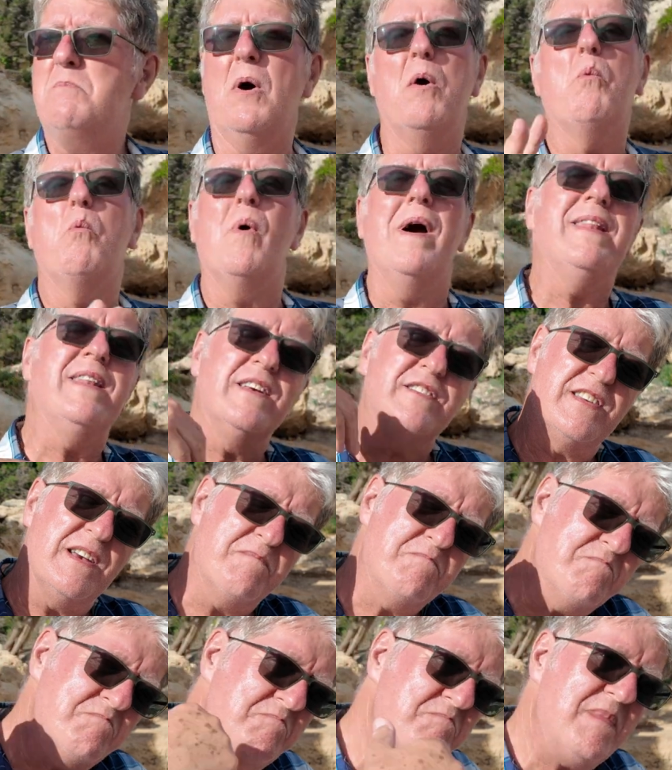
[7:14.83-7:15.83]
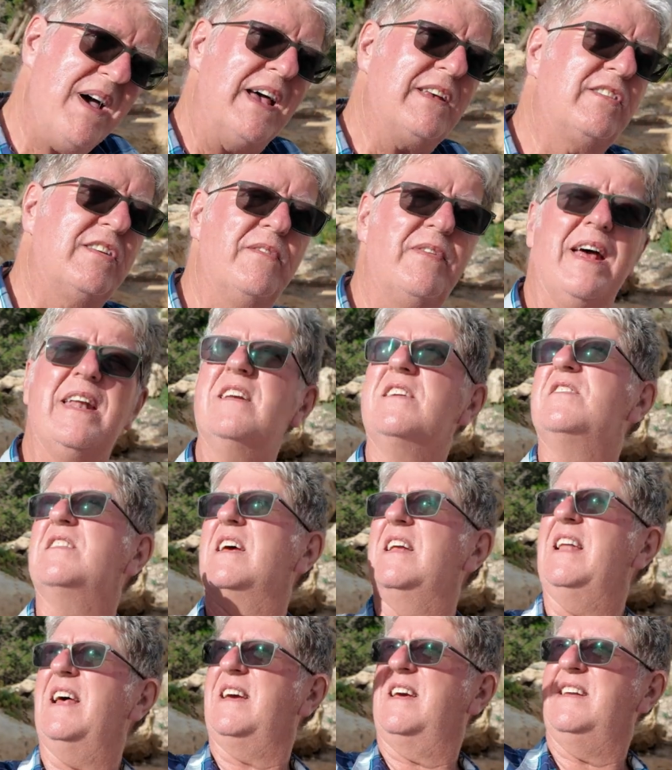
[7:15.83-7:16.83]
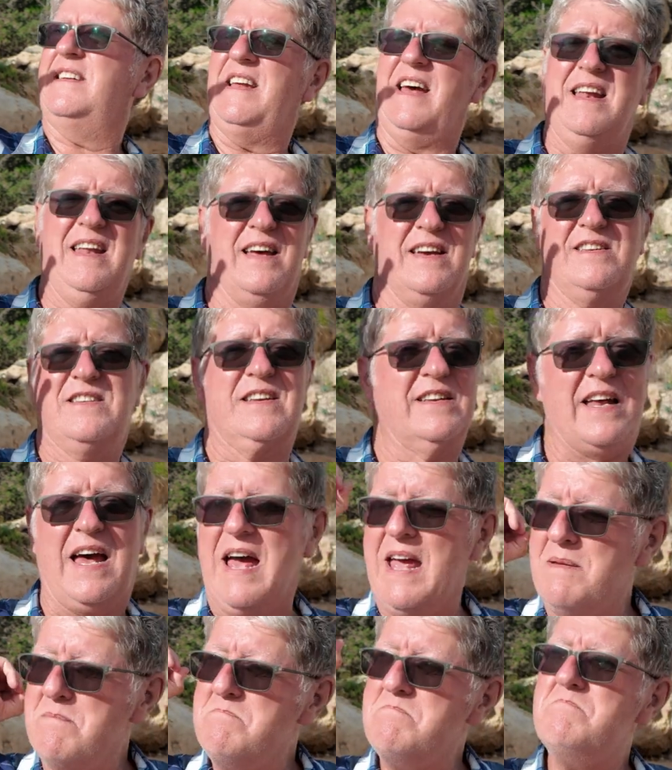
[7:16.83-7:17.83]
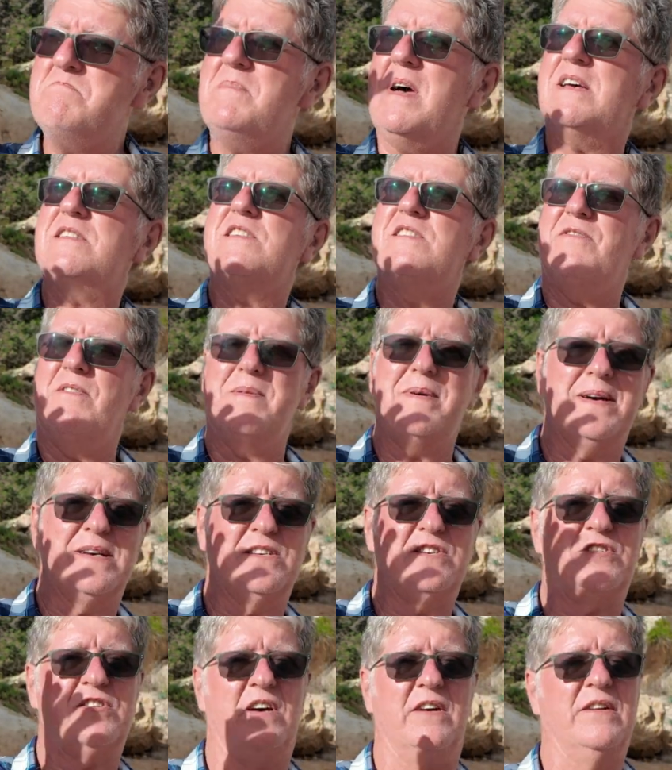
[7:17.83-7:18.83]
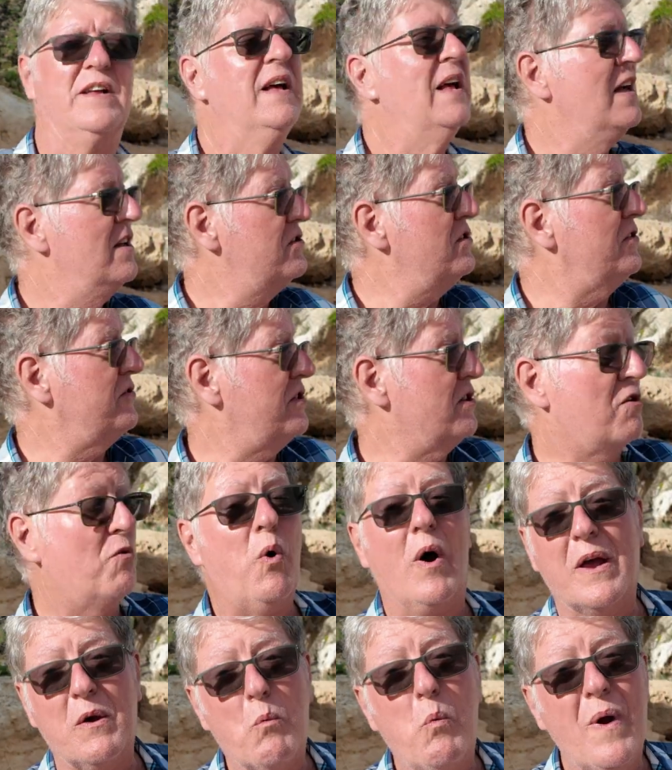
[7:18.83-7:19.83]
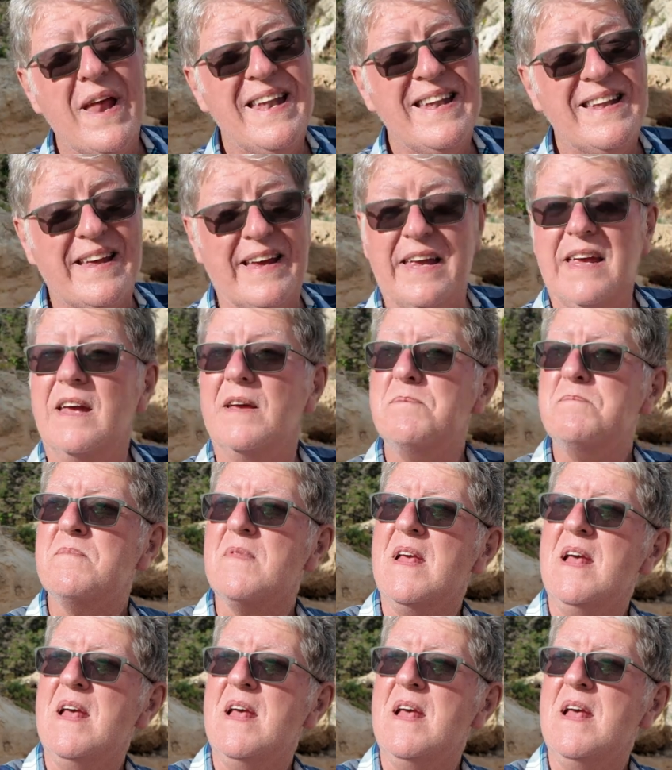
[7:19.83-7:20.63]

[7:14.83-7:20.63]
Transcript: But when there's a massive energy, like a day like today, massive amount of sun, it's also quite windy.